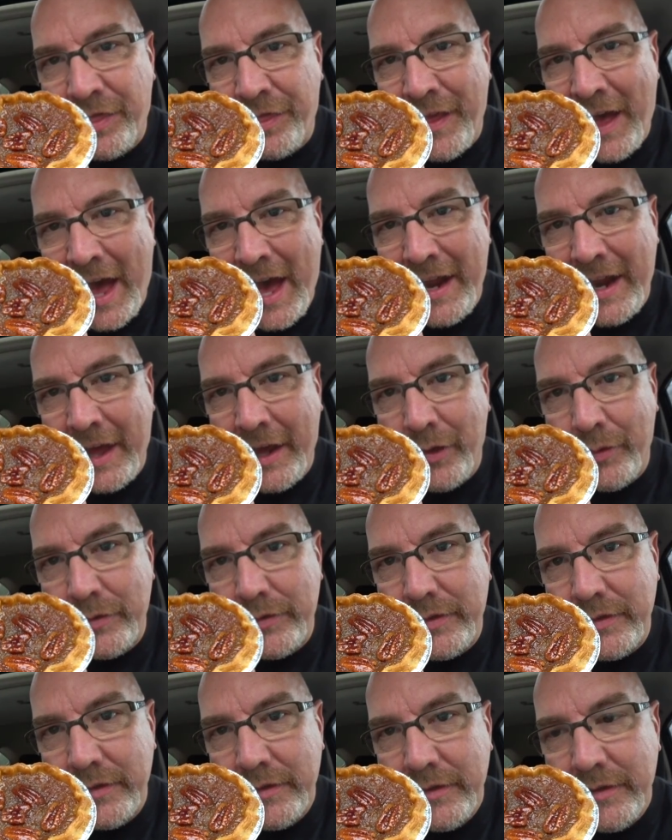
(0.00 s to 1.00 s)
that
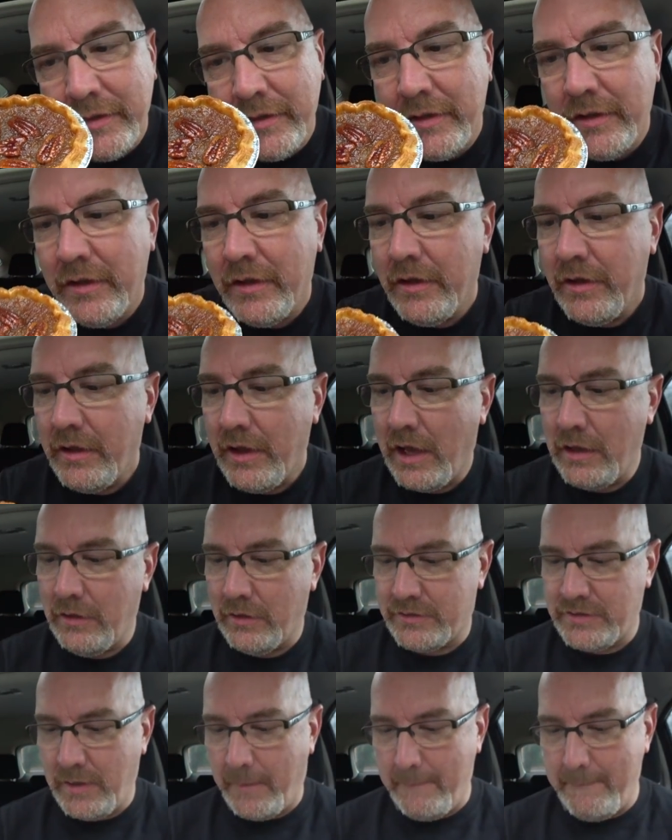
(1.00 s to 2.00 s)
out. That
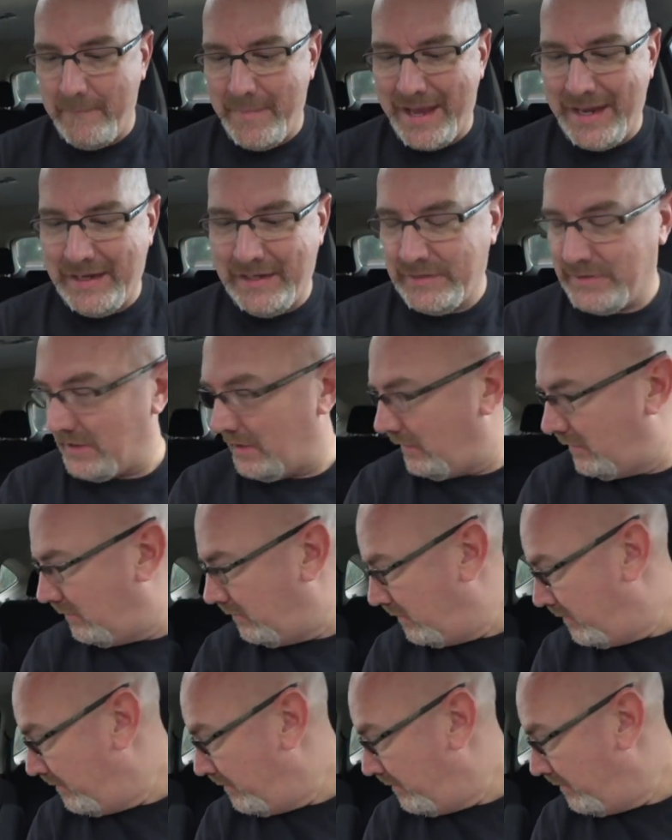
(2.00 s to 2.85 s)
looks amazing.